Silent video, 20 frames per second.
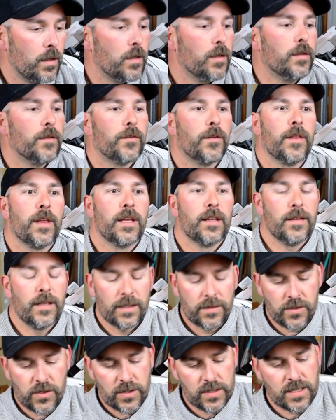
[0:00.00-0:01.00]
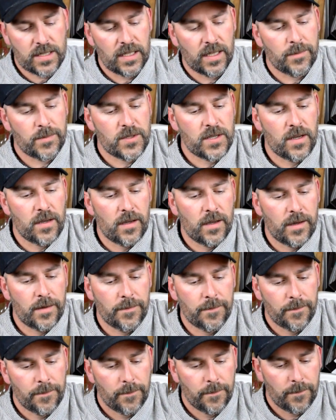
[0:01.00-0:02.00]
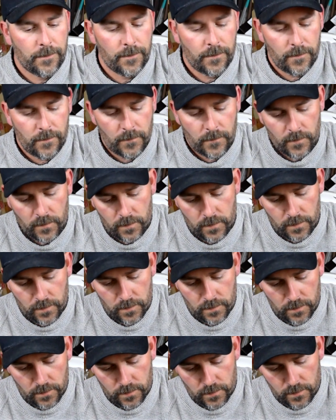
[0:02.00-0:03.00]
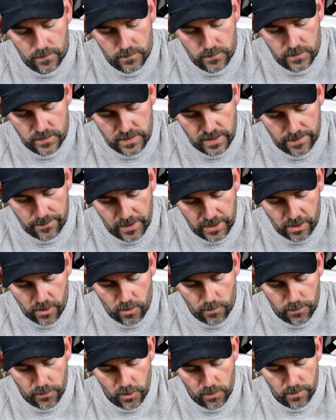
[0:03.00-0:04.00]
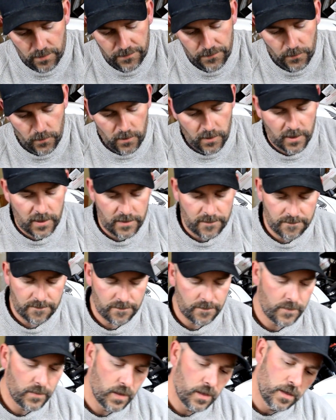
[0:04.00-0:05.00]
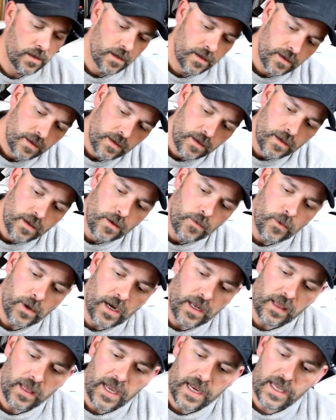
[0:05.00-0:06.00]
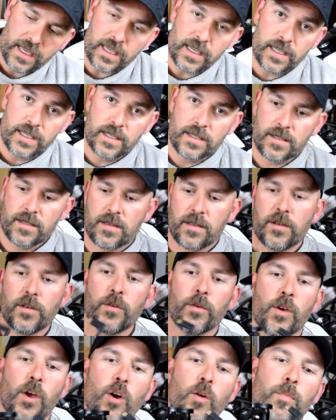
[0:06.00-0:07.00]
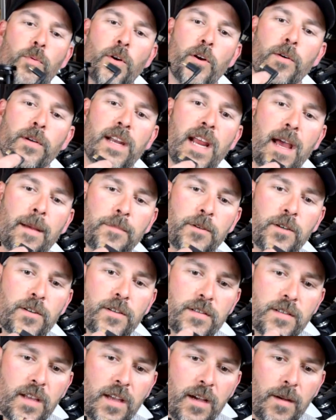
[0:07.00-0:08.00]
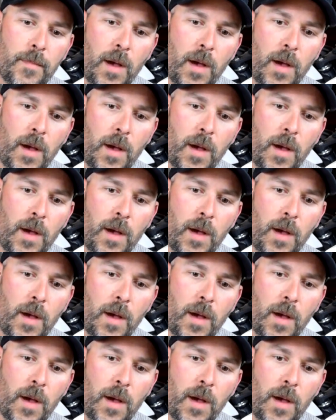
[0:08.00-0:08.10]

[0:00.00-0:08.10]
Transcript: So then this just slips on, just like my GoPro before. What I like is the new GoPro adapters come